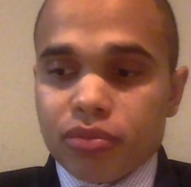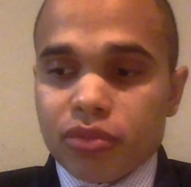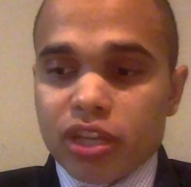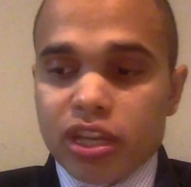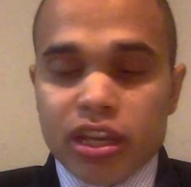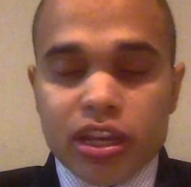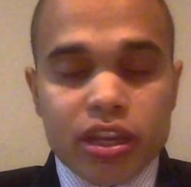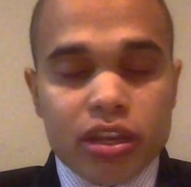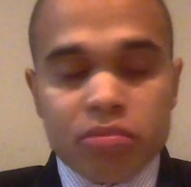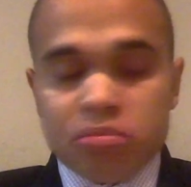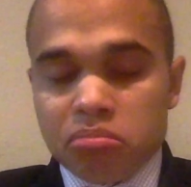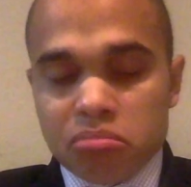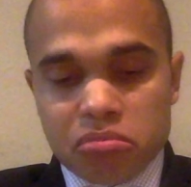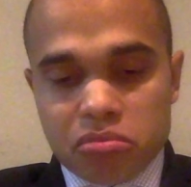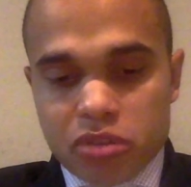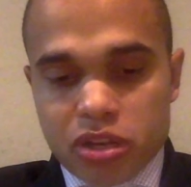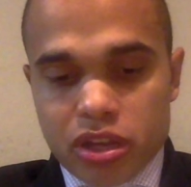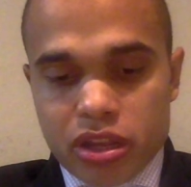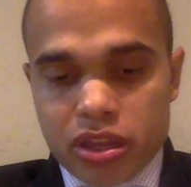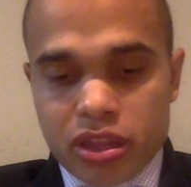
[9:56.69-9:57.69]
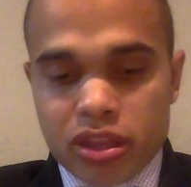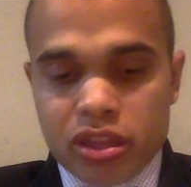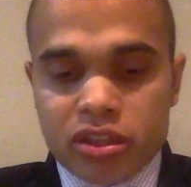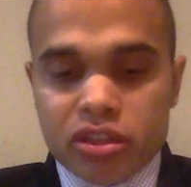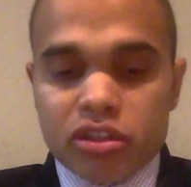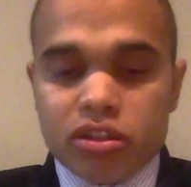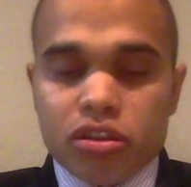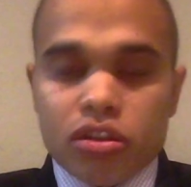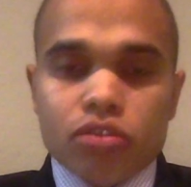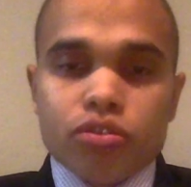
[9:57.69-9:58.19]
and this
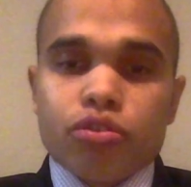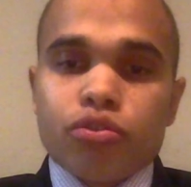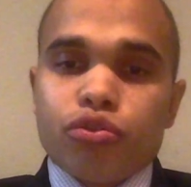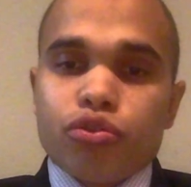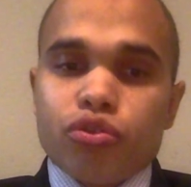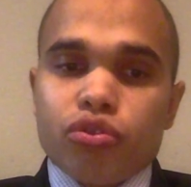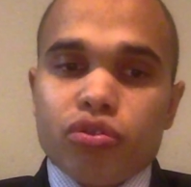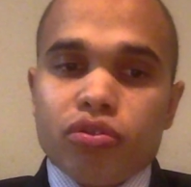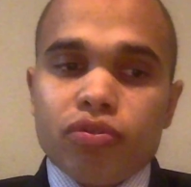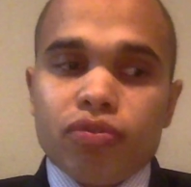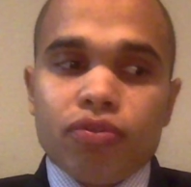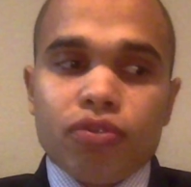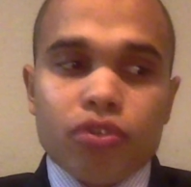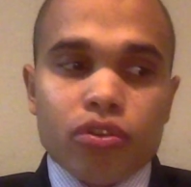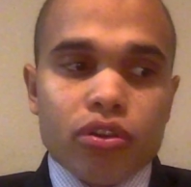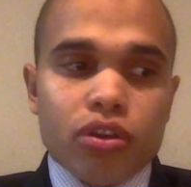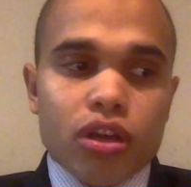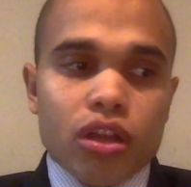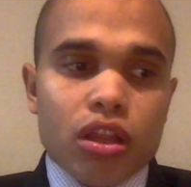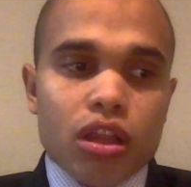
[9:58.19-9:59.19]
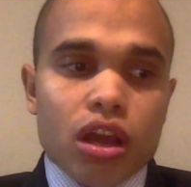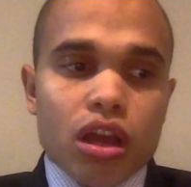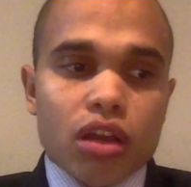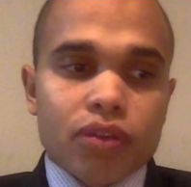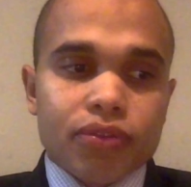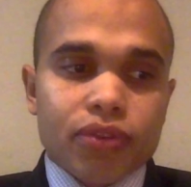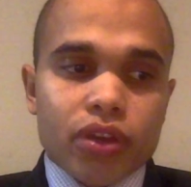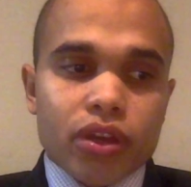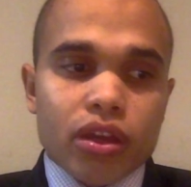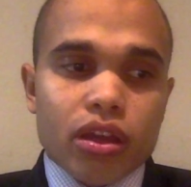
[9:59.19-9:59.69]
is also true for a lot
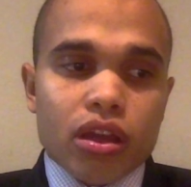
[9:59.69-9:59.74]
of